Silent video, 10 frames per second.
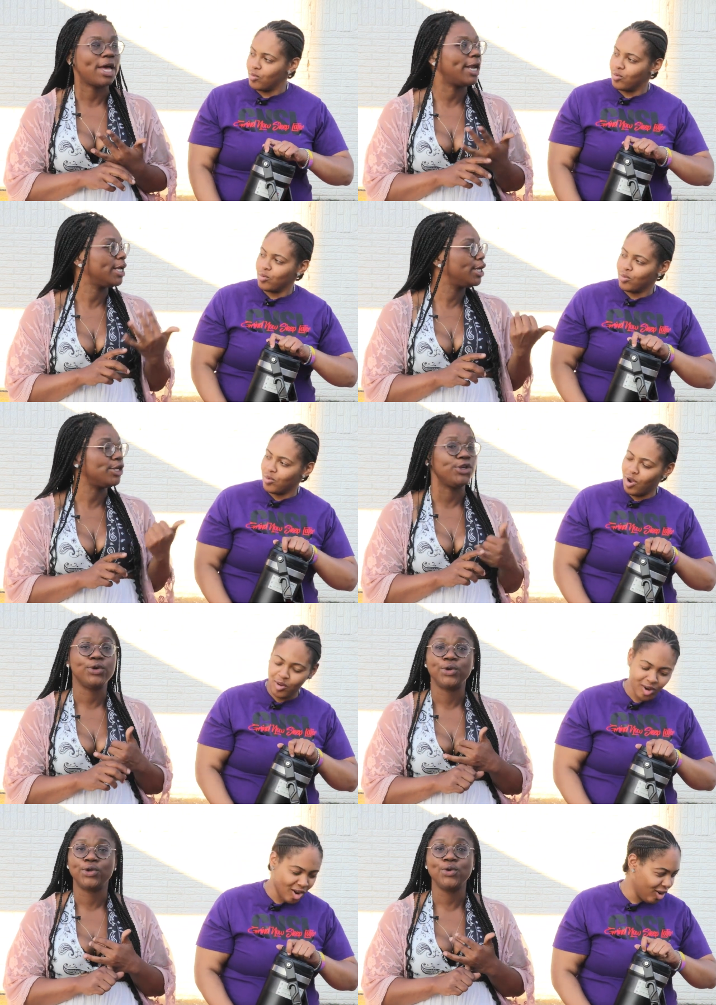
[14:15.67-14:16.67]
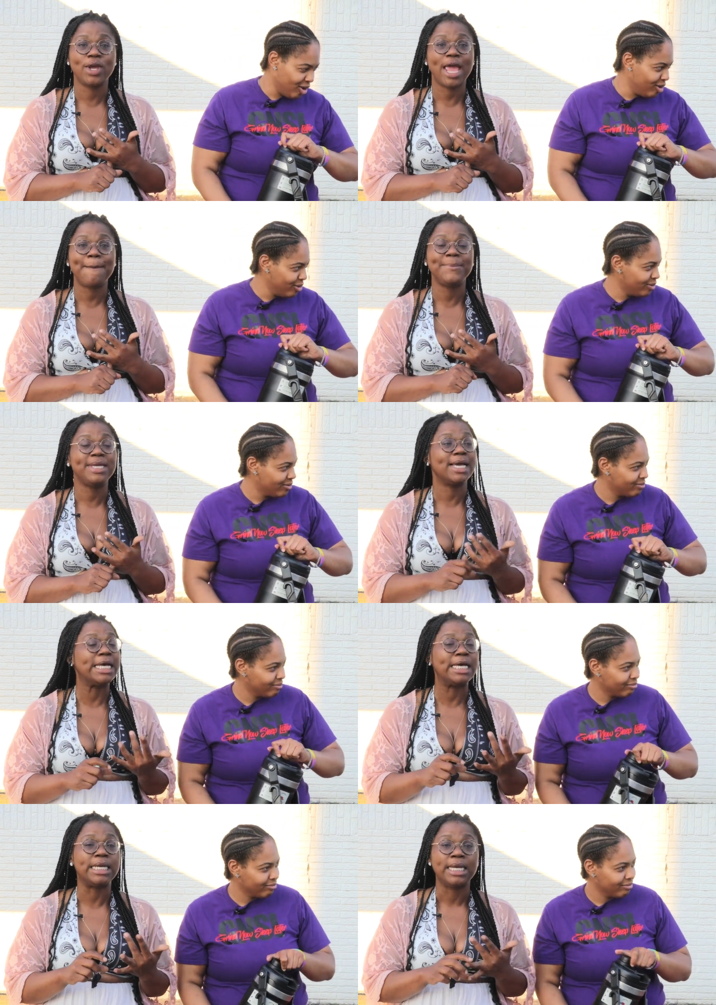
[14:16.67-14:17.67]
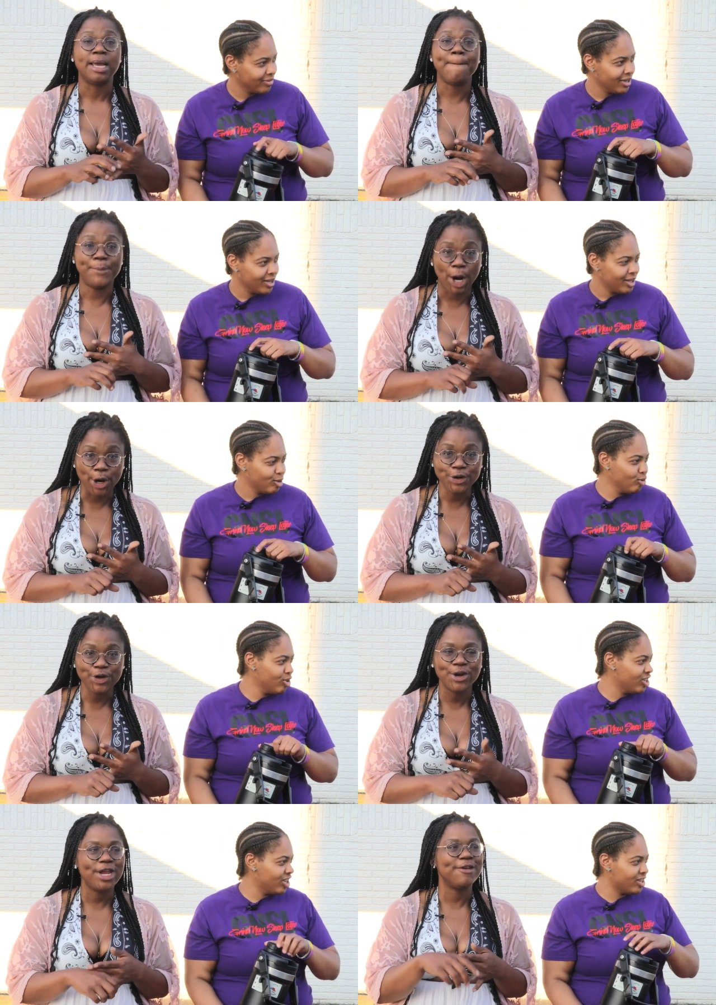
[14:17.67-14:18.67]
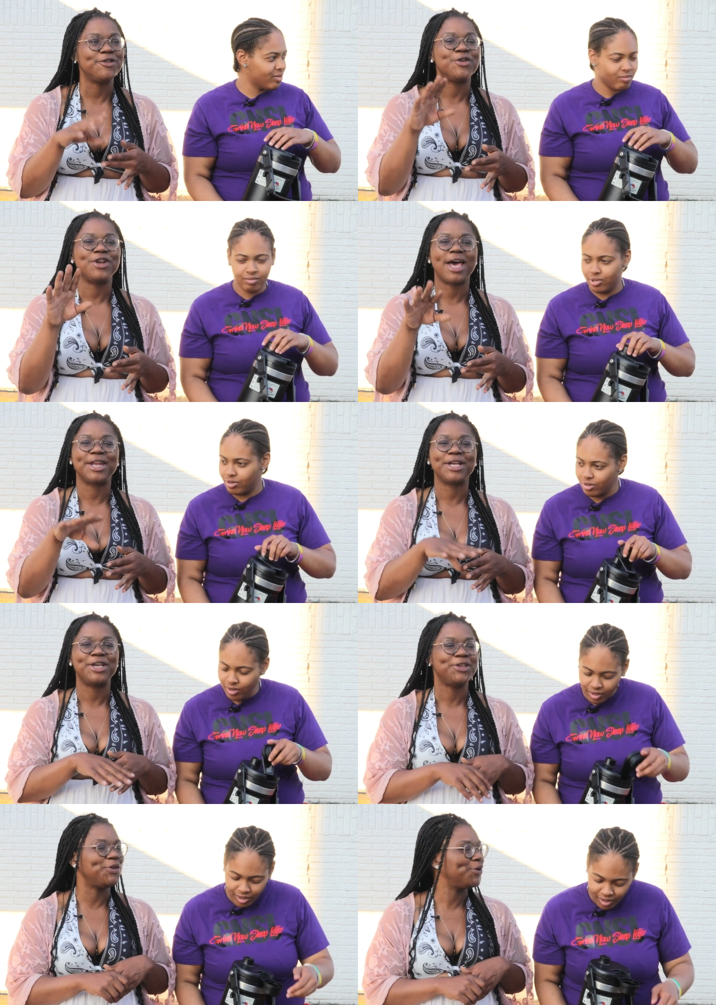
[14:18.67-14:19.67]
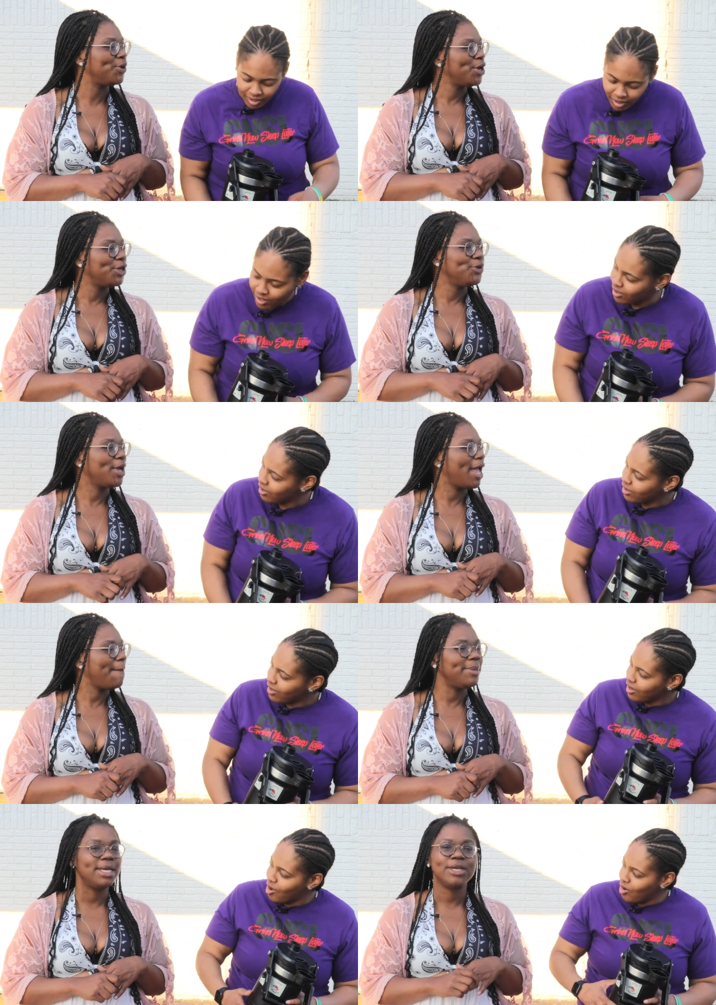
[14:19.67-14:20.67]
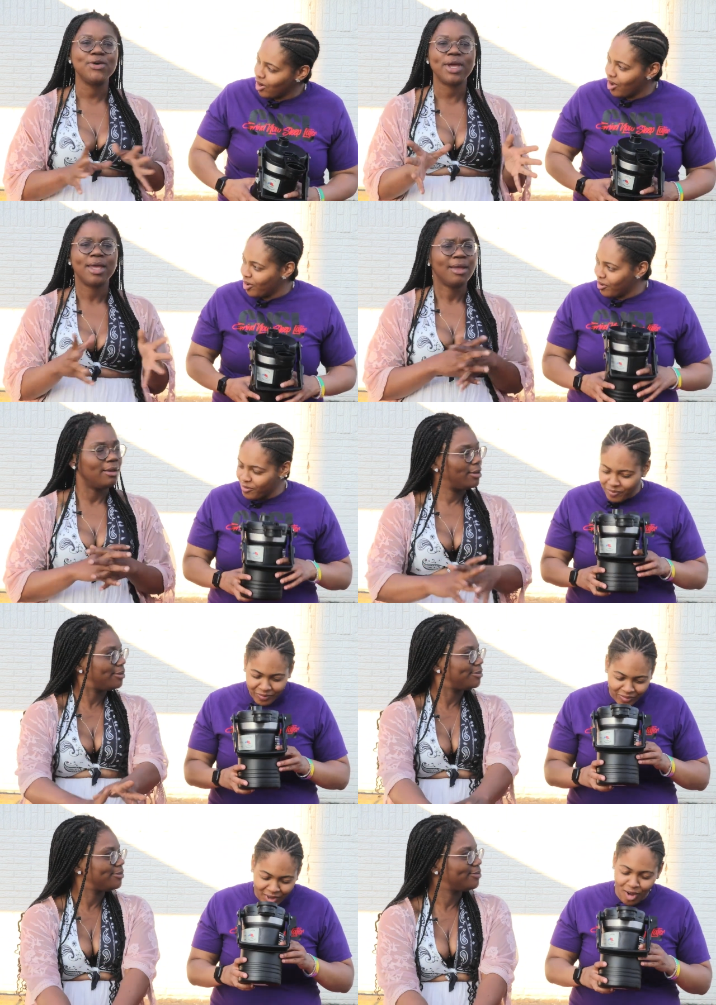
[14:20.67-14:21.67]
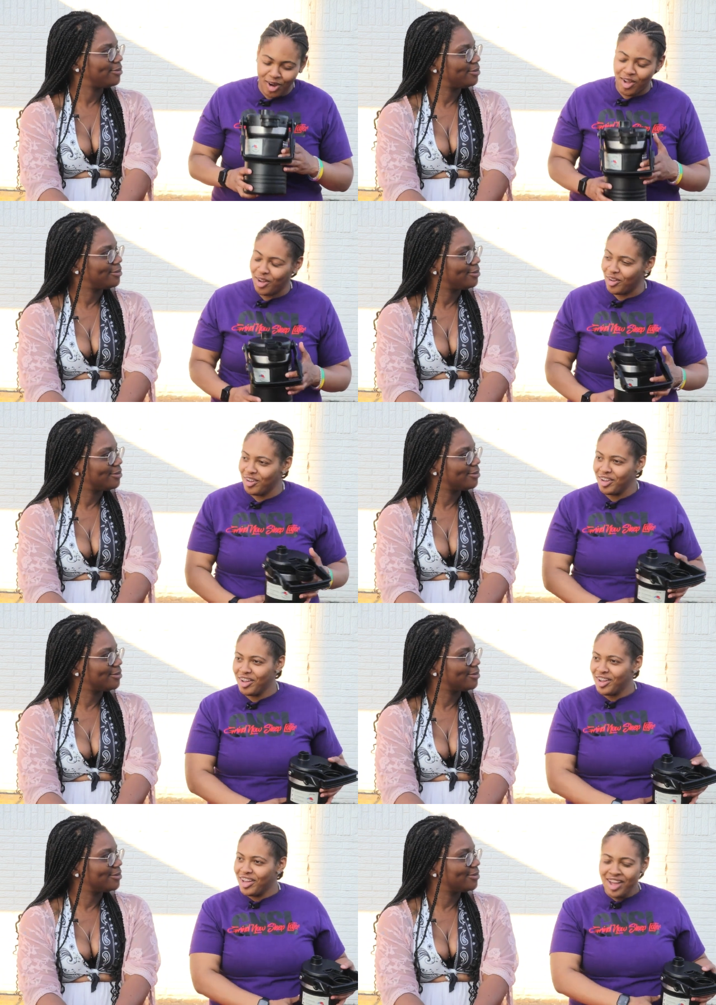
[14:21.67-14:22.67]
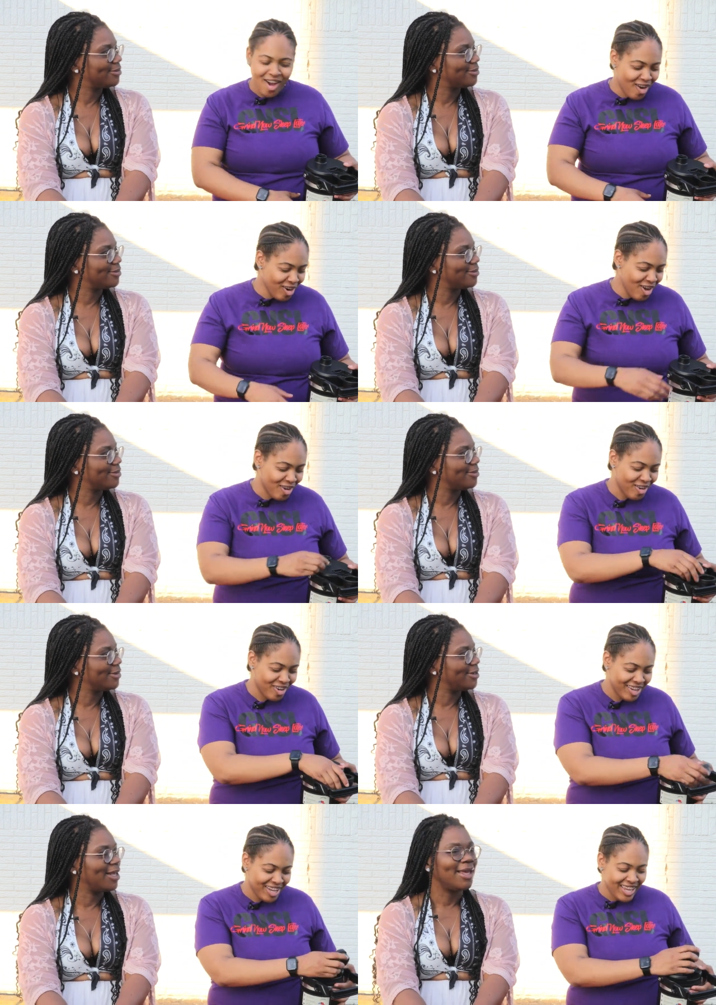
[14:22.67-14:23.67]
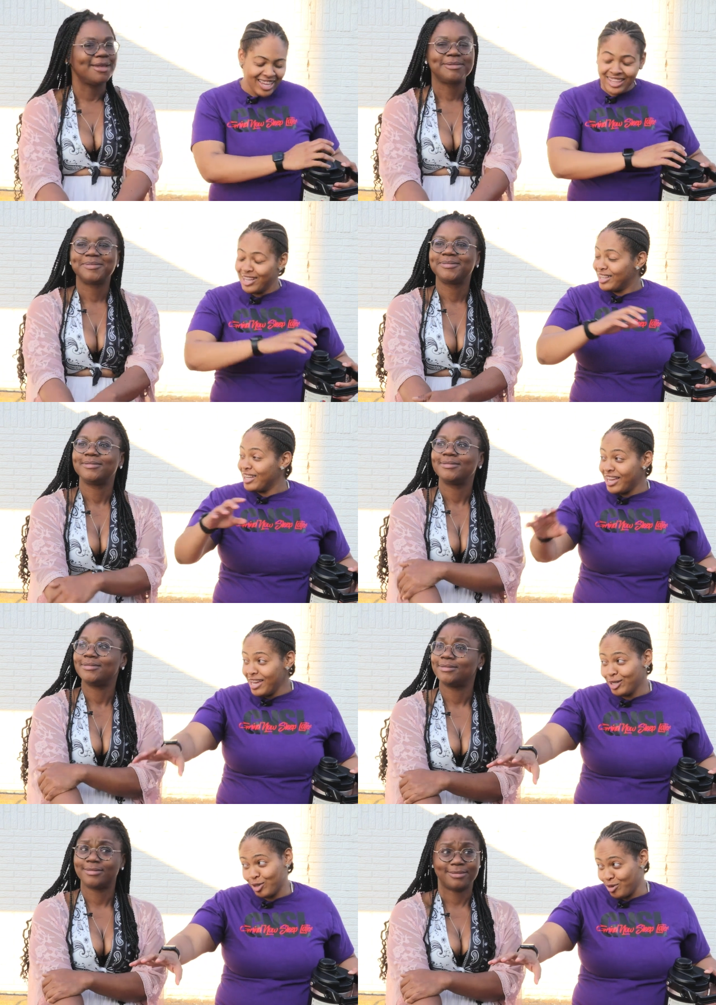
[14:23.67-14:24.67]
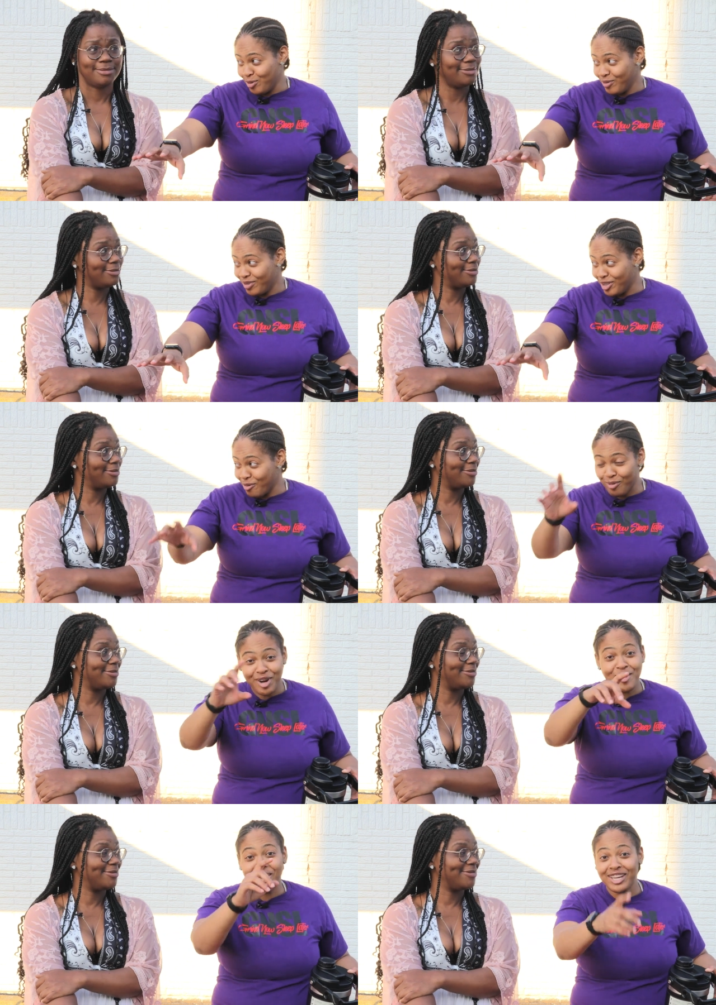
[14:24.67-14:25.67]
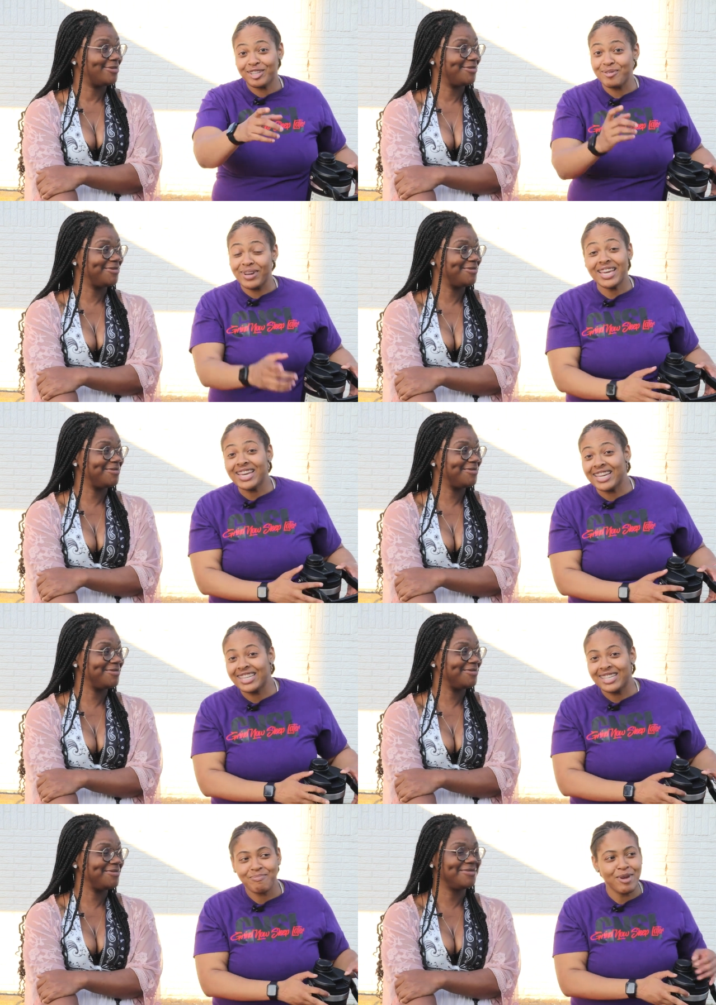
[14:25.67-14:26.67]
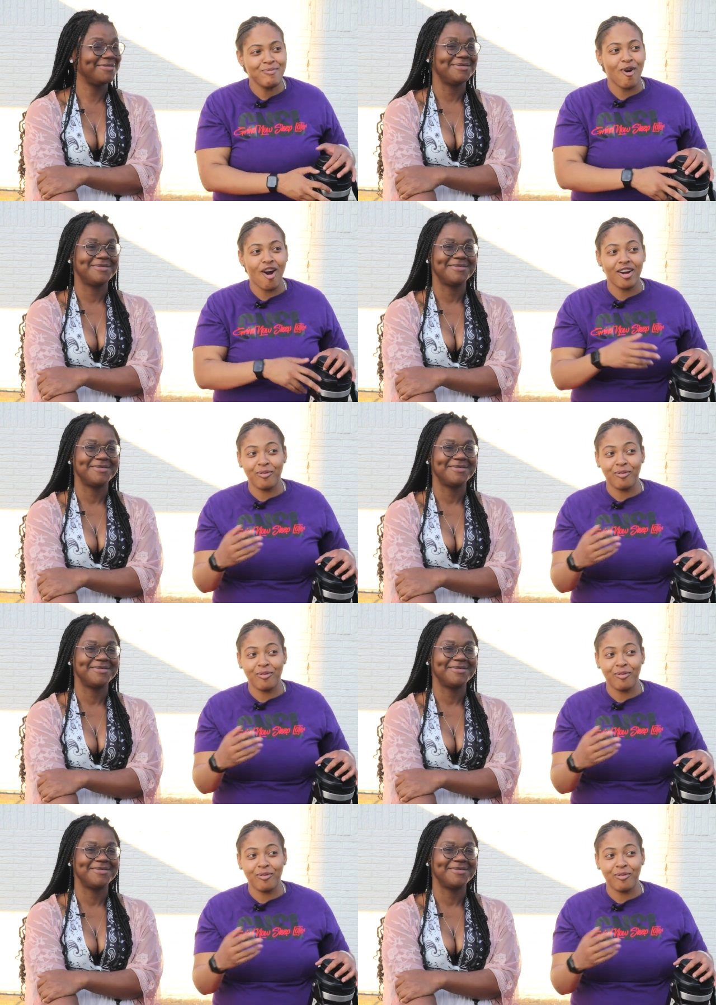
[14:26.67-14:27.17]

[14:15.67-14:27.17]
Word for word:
Speaker 1: not a good you. Hold you on. can't be a good partner if you're not a good you. You can't be a hold you. On.
Speaker 2: Hold on. Hold on. The the issue the real issue is people are